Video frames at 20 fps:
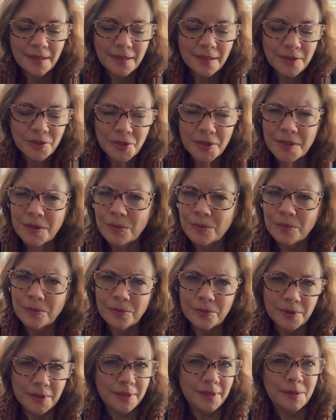she has a
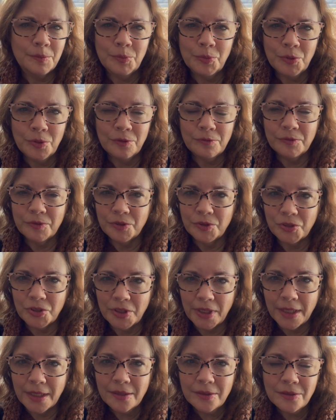really beautiful
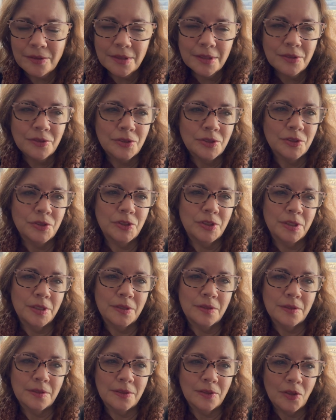channel and she
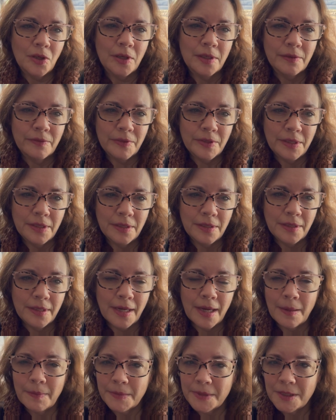shares a lot of the
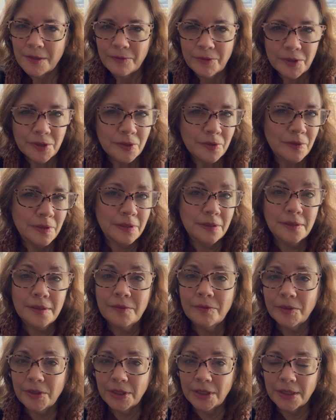atmosphere and the
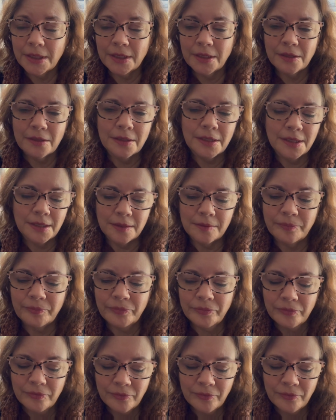living there and